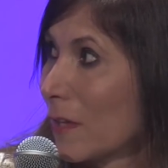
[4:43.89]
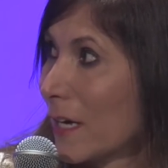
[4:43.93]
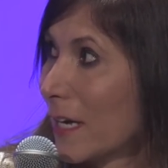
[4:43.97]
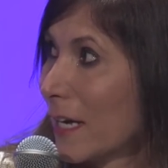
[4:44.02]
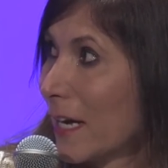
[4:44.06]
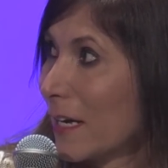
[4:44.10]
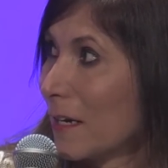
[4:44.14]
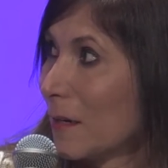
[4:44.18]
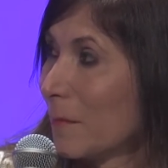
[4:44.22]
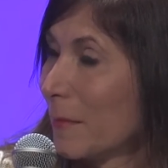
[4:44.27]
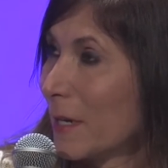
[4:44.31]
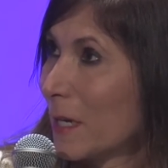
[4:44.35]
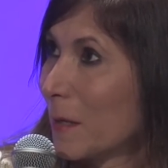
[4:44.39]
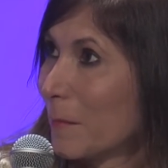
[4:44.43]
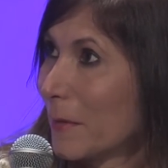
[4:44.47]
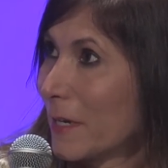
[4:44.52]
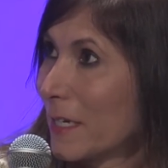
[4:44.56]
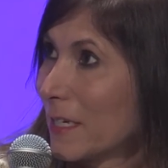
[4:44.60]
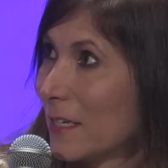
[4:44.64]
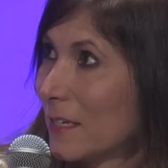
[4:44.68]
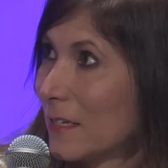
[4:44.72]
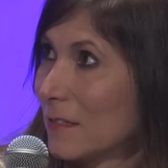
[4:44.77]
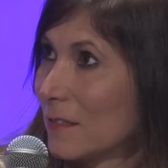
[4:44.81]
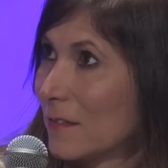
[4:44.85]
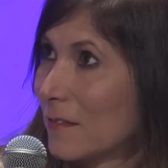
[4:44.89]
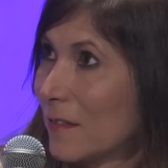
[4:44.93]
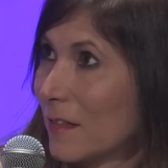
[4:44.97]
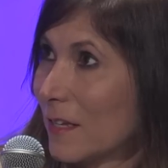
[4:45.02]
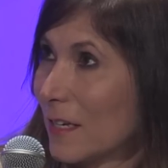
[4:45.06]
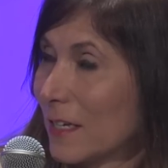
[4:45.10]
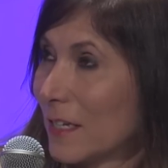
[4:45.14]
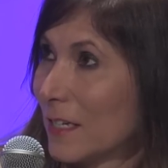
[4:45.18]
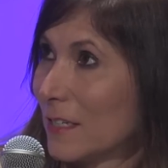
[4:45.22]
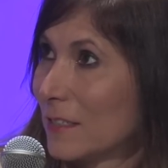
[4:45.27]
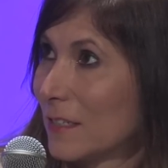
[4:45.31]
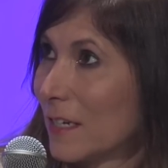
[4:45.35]
I had to make my kids
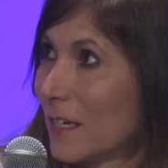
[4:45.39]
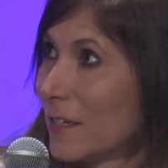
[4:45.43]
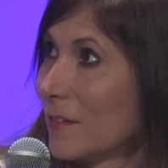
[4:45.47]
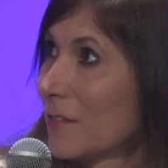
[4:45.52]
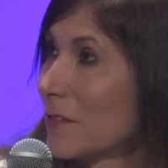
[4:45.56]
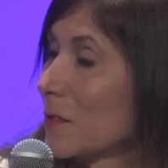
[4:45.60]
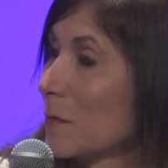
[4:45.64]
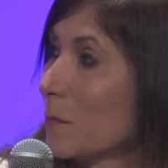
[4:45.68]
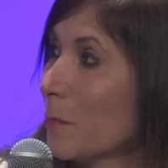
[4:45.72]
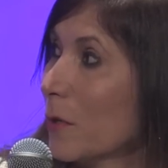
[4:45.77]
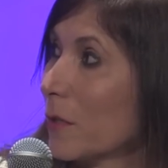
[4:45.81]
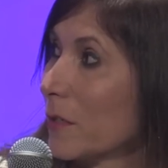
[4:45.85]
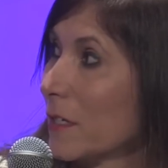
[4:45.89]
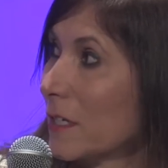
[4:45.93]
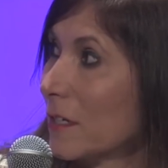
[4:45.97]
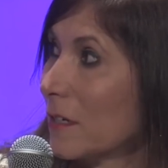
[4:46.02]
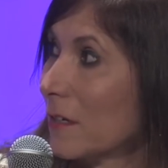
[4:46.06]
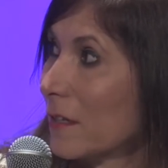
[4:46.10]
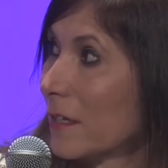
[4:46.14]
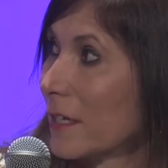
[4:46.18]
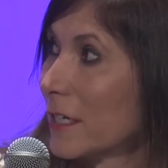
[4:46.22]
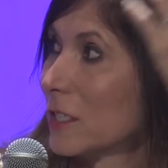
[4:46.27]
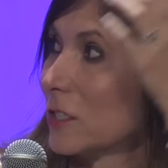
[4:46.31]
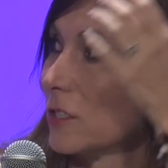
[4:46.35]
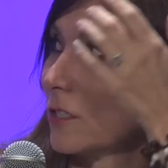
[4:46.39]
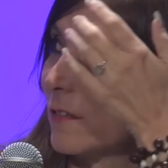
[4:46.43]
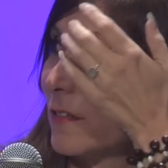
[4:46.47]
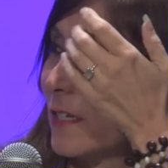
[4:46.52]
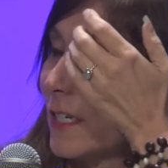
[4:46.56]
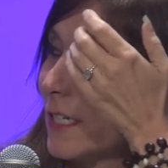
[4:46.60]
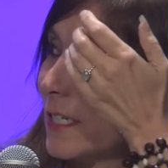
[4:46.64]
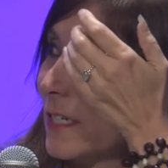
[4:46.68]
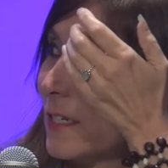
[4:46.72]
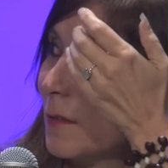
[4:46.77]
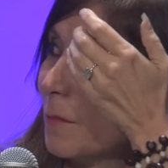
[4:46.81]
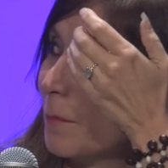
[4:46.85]
think he died of smoke inhalation
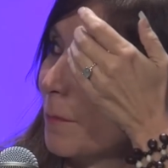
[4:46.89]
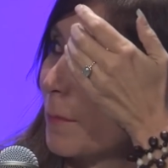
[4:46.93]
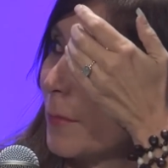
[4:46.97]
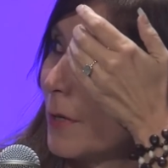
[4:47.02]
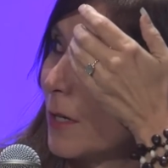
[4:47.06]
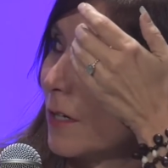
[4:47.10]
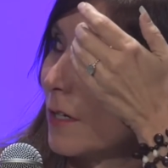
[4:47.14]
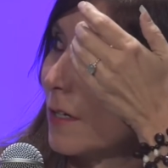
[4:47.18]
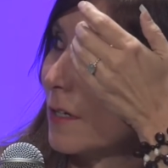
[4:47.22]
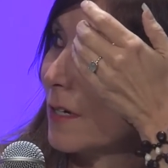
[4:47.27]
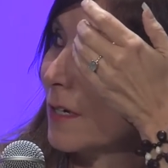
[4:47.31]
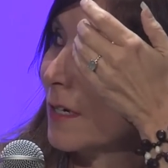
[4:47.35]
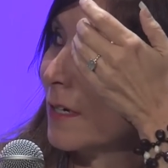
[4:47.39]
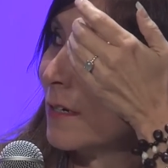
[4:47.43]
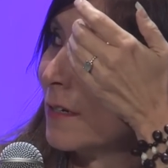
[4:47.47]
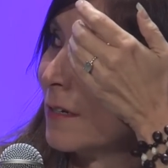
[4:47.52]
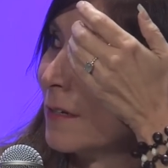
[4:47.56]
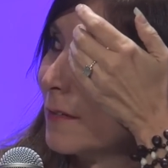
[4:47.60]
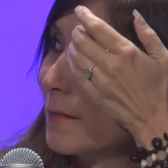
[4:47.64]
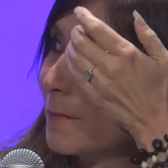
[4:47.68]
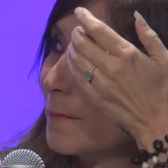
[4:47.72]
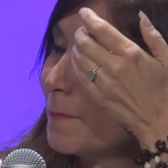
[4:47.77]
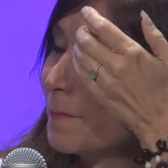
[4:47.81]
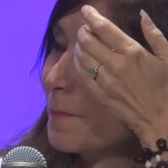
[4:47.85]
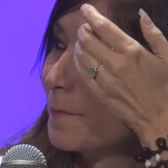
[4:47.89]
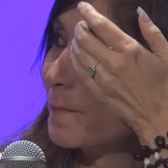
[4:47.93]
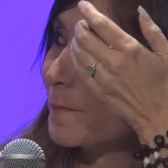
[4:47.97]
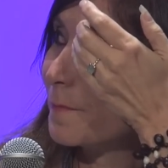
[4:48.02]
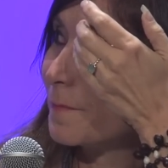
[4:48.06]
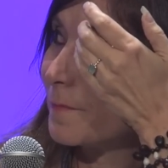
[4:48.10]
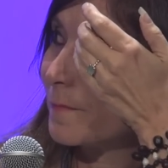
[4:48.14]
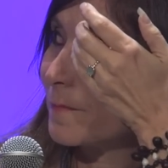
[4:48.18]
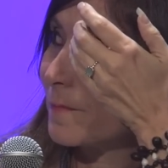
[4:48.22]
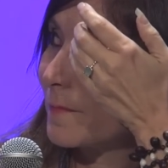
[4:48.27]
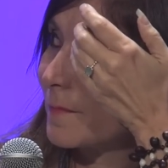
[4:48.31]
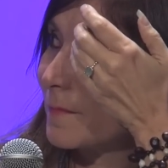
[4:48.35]
that he didn't burn.
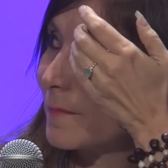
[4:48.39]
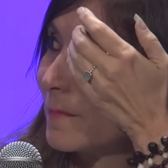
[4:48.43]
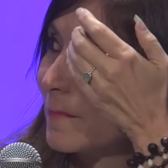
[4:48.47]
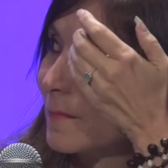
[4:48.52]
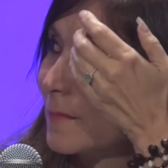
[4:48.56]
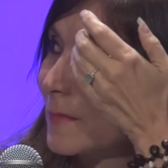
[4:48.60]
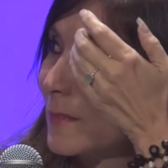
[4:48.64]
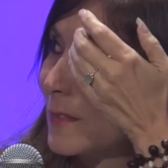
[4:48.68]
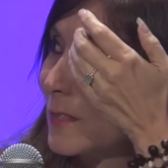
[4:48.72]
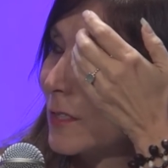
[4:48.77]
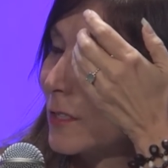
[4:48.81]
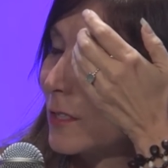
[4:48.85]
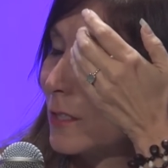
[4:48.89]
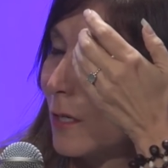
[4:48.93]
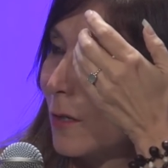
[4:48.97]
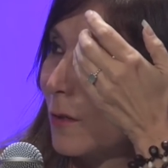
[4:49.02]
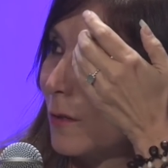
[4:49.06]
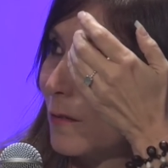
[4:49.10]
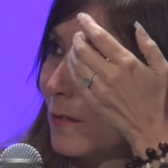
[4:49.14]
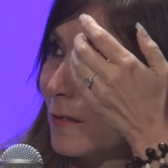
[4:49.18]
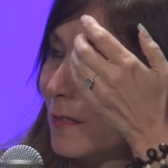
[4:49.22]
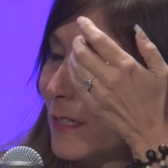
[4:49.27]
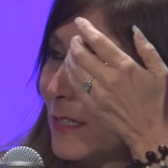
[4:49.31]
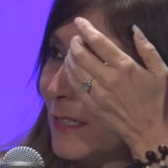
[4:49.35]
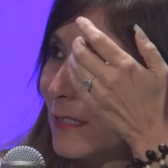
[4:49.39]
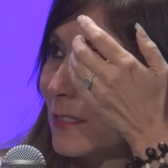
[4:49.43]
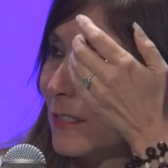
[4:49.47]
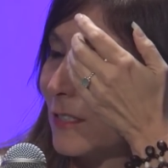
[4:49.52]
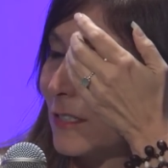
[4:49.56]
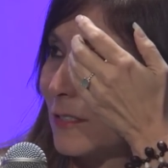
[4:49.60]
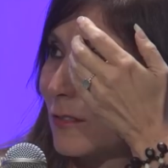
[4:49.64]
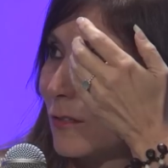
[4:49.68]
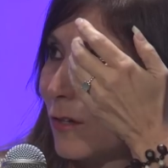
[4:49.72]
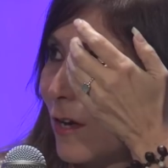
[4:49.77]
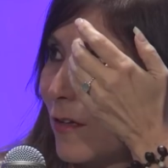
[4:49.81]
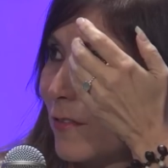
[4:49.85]
So, and it
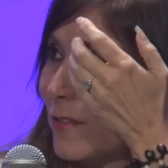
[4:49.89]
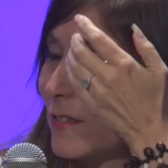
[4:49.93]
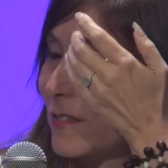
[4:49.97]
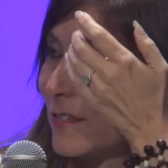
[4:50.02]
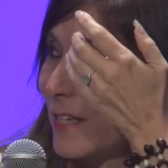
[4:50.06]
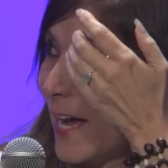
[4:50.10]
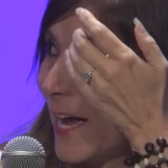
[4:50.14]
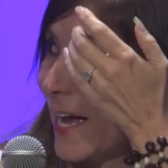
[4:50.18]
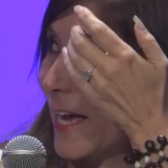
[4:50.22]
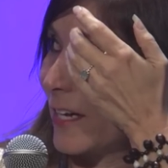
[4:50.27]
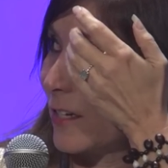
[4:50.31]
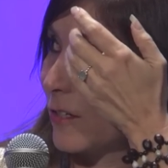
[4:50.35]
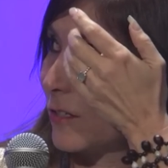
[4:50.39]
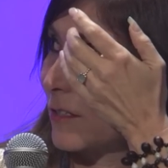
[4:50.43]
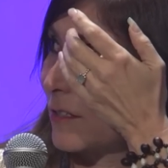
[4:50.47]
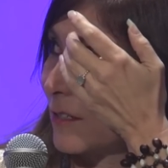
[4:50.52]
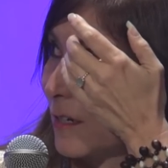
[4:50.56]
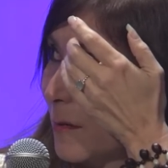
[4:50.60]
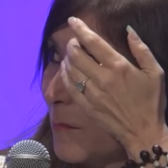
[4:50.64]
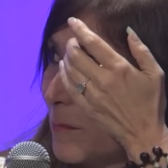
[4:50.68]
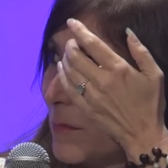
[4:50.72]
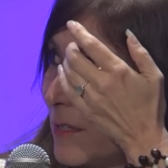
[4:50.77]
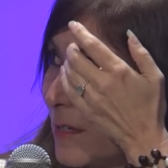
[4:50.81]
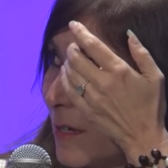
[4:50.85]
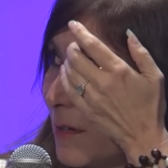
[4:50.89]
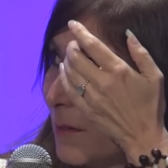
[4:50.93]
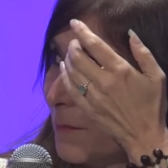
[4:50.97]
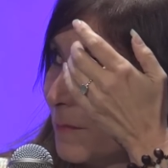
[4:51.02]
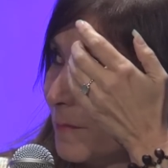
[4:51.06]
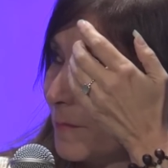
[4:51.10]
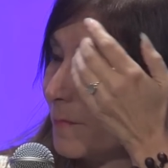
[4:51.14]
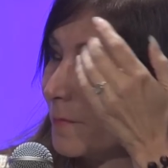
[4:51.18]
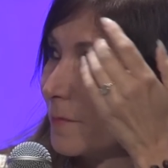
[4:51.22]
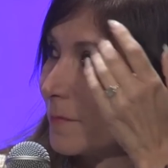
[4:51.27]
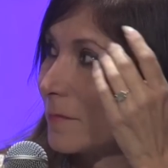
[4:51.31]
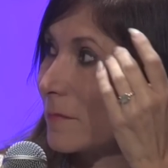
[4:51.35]
just, all this anger comes
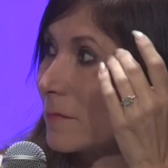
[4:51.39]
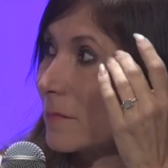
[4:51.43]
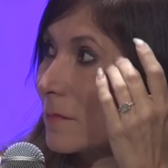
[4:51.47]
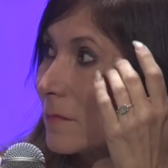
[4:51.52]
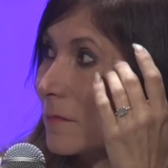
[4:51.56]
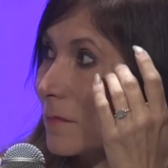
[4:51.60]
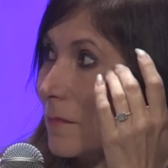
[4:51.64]
up. Hmm.